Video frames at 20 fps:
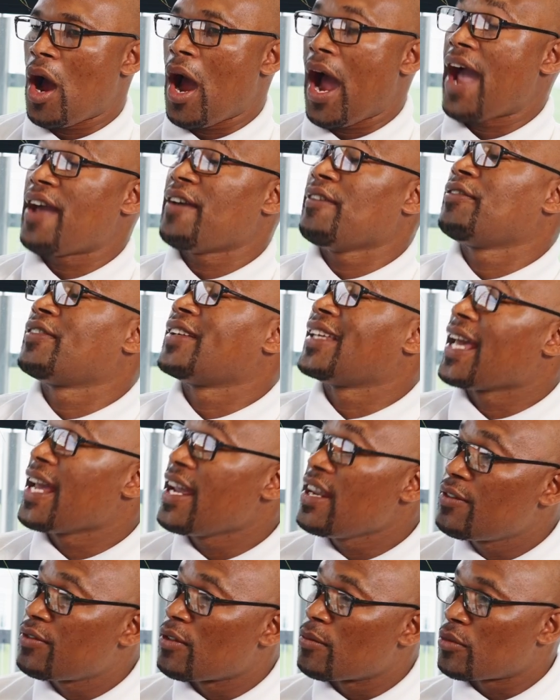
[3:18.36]
I've
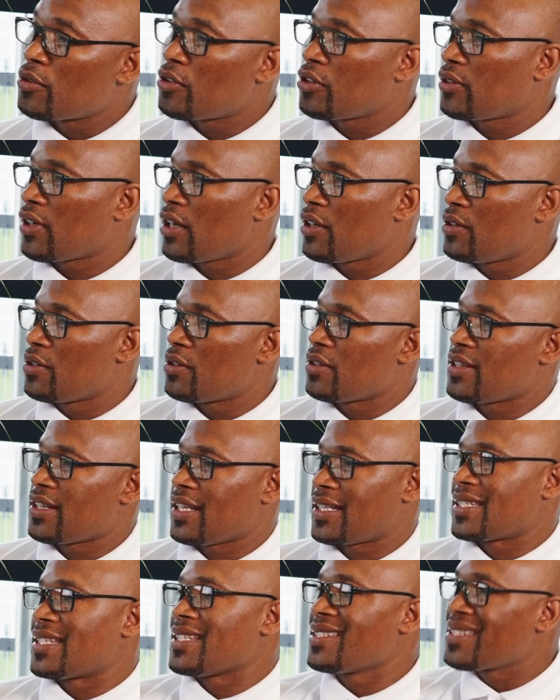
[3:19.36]
gained from Kutlwanong,
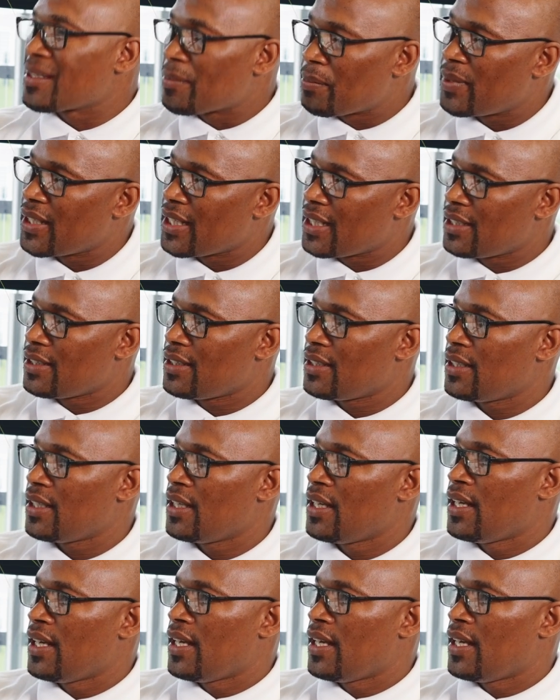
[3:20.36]
the discipline,